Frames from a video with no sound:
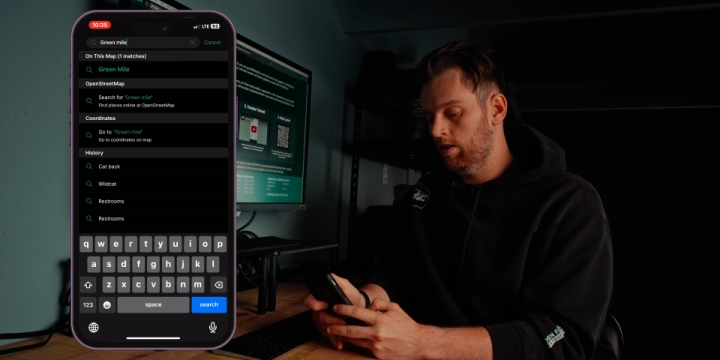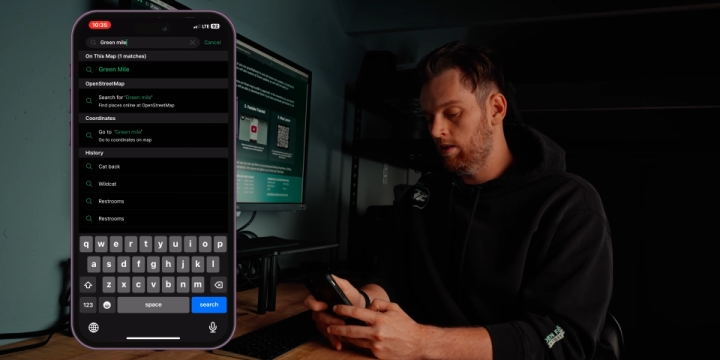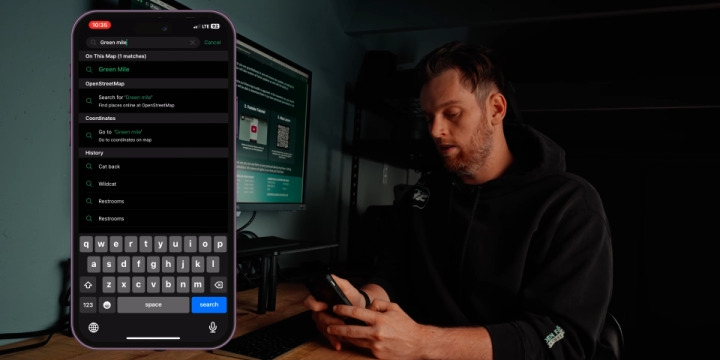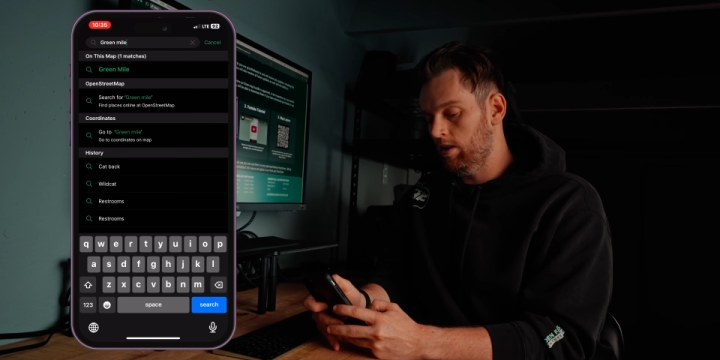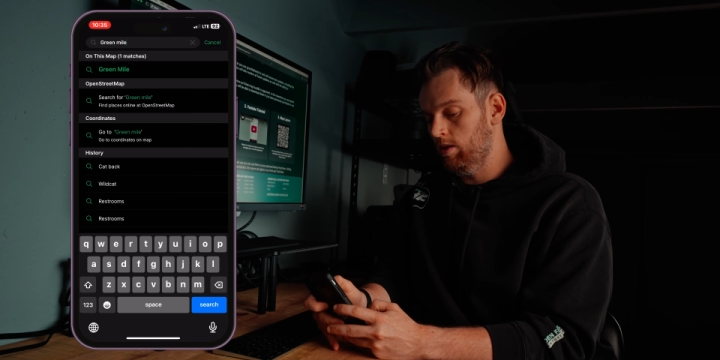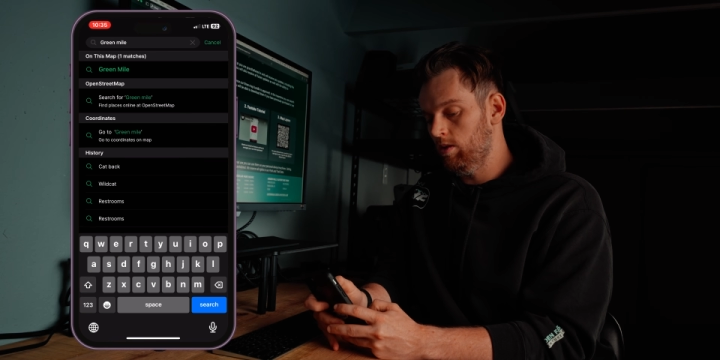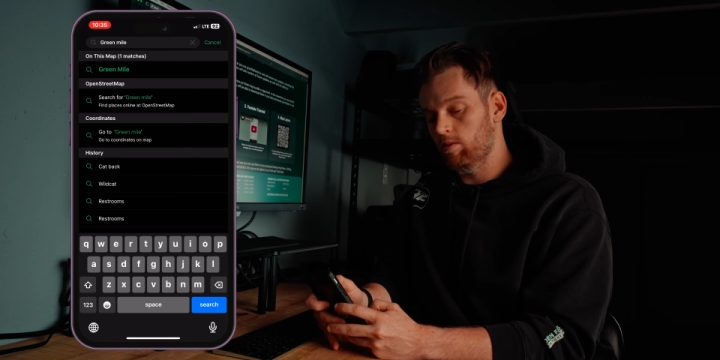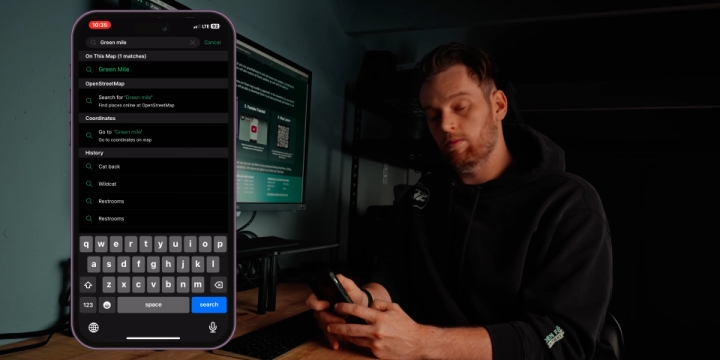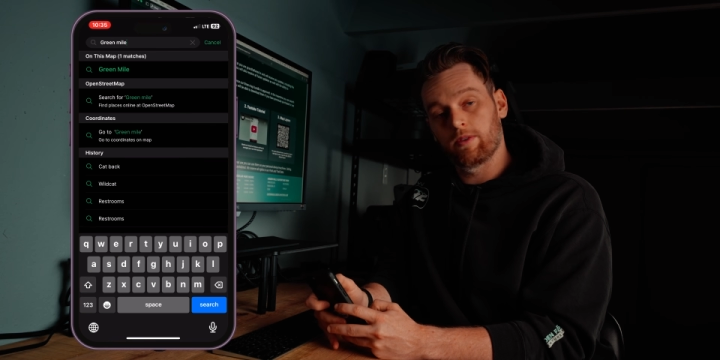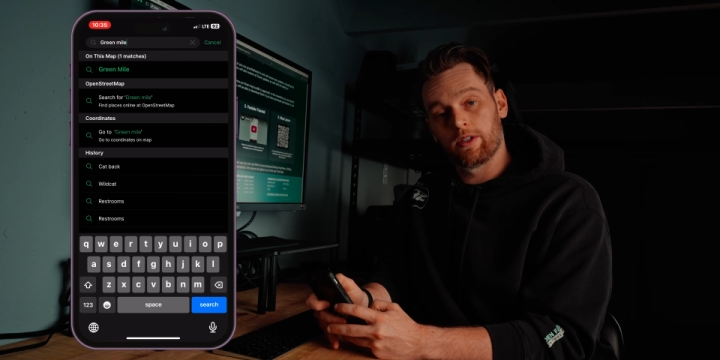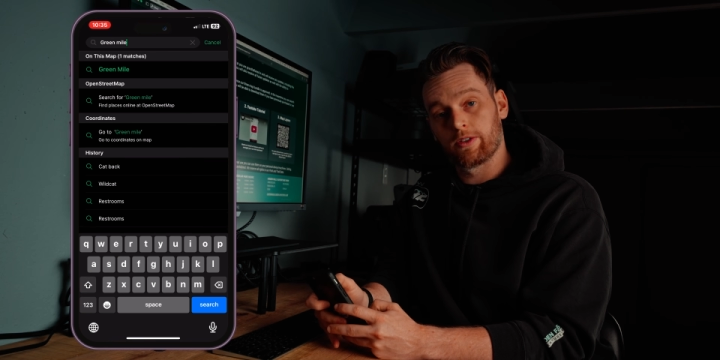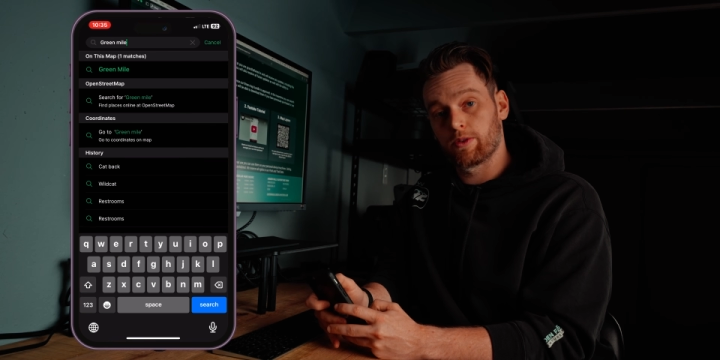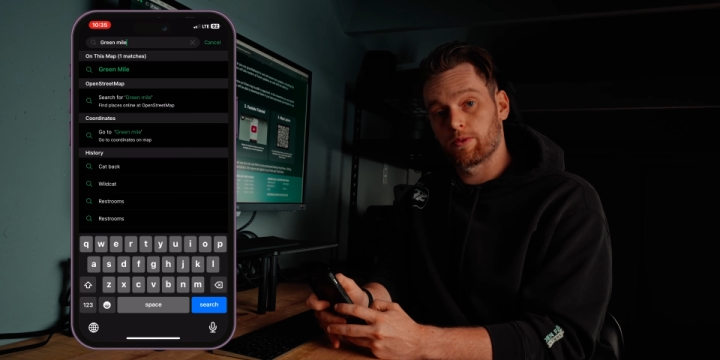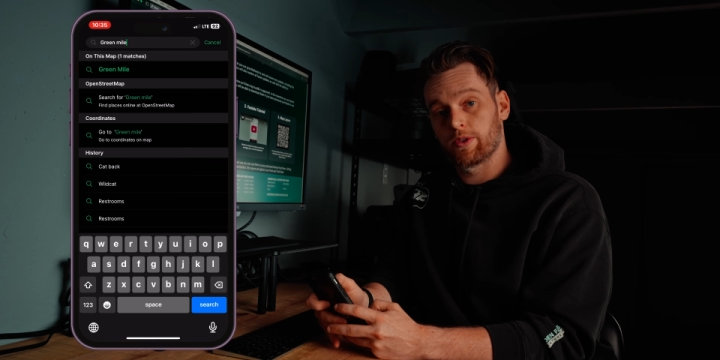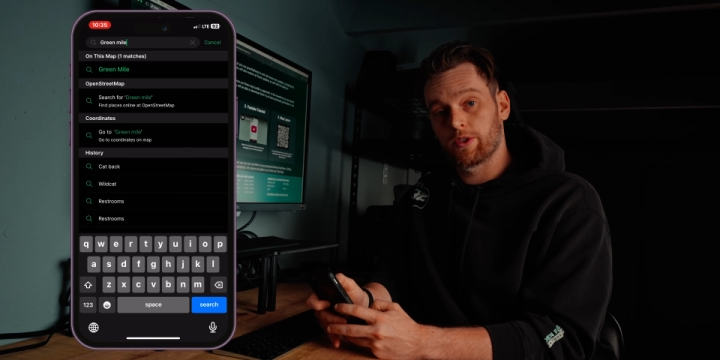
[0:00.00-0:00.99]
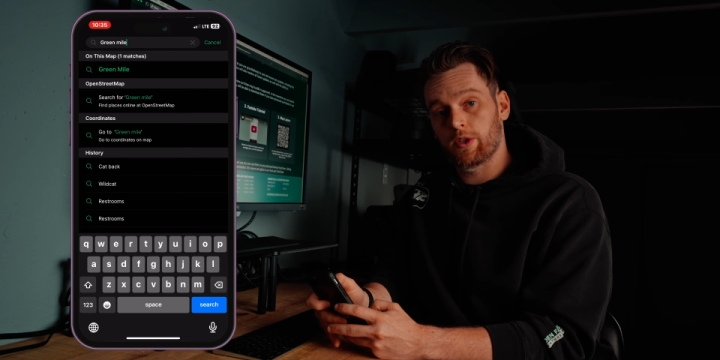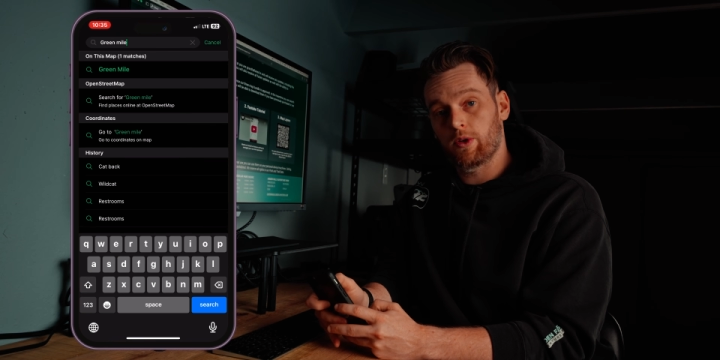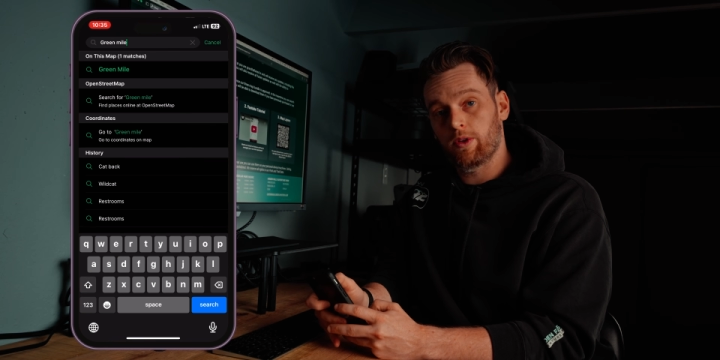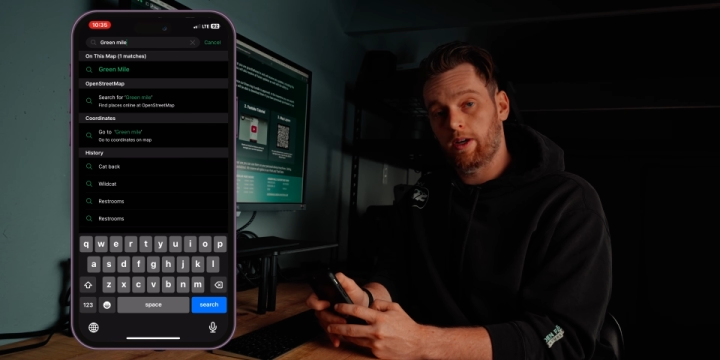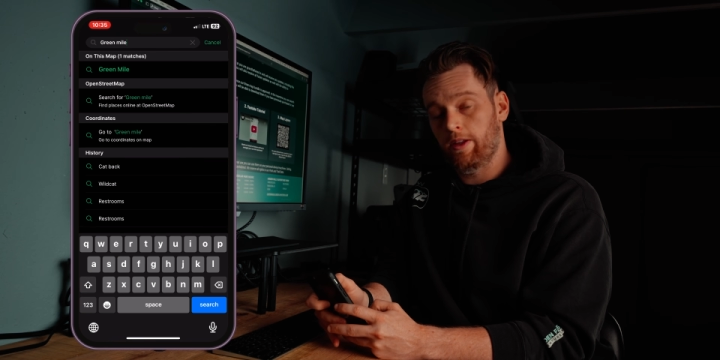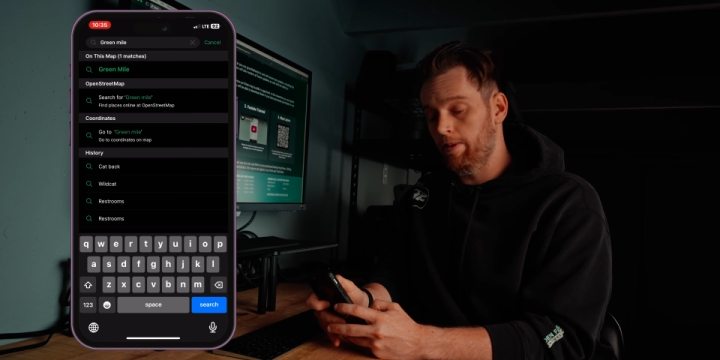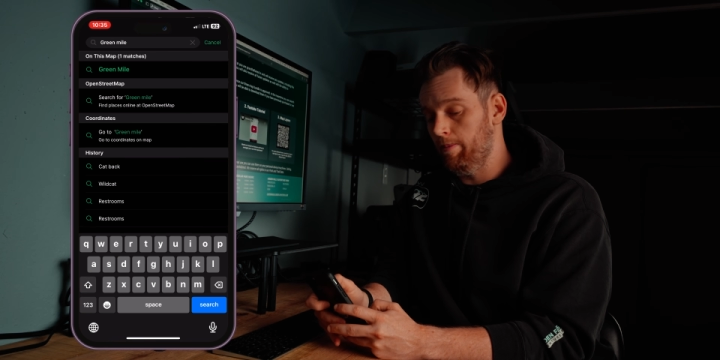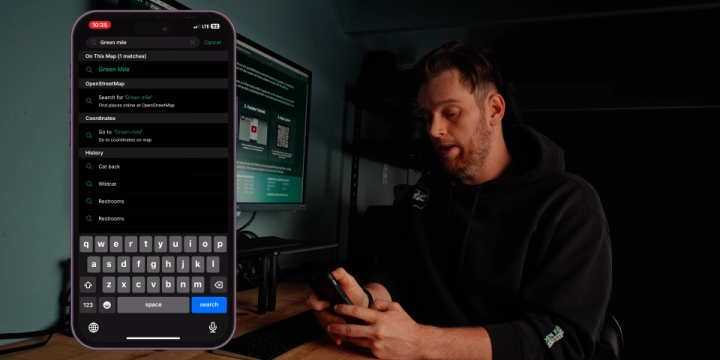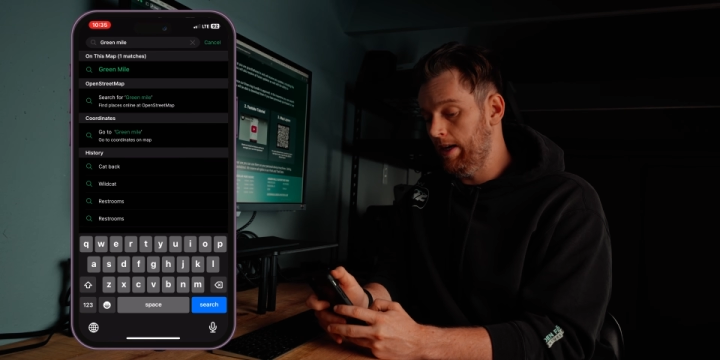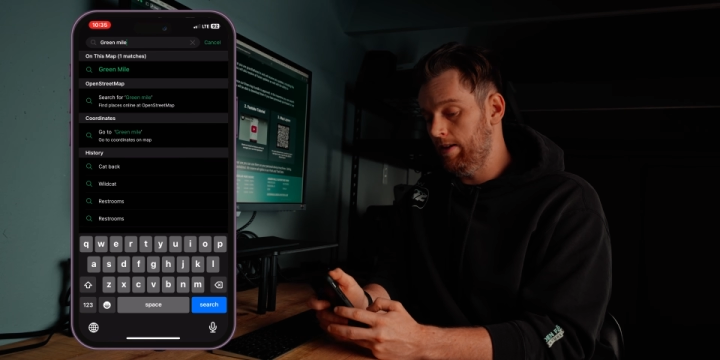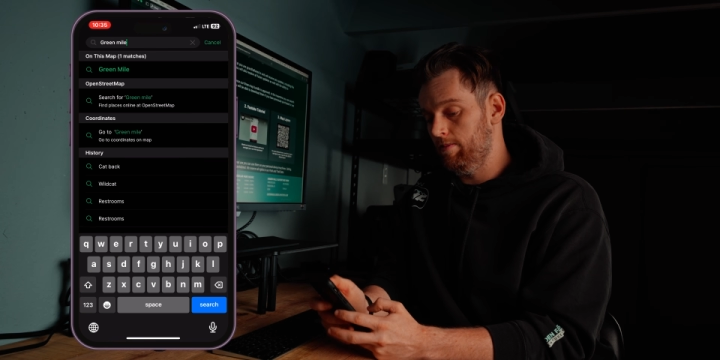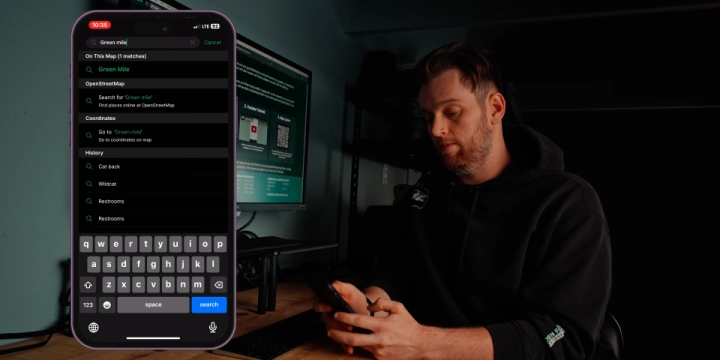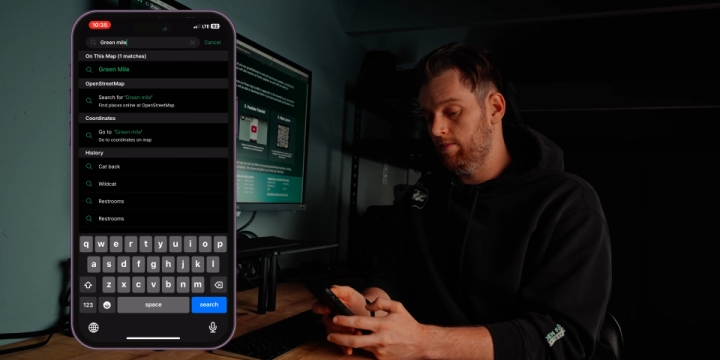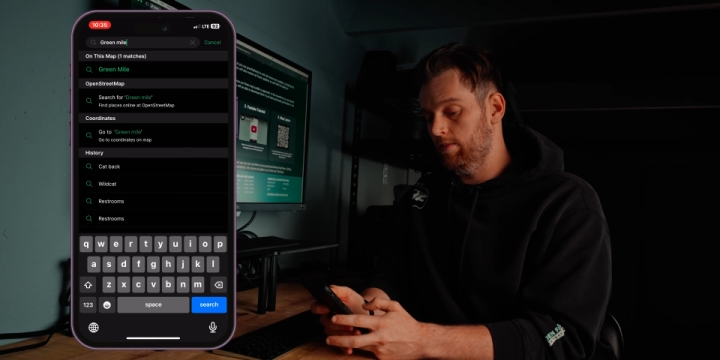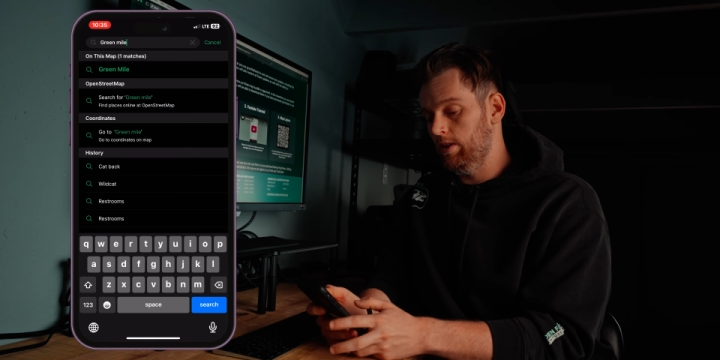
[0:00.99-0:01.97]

Oh, there's a result on the map.